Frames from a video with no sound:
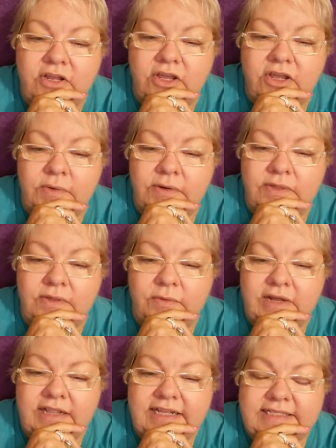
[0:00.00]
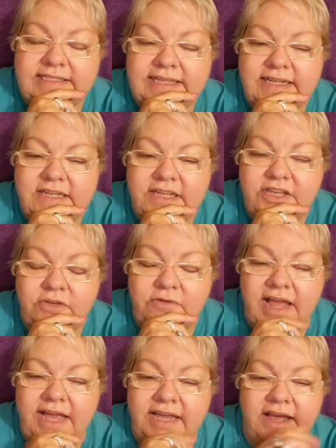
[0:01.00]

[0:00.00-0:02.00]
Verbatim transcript: you were the one that said that you like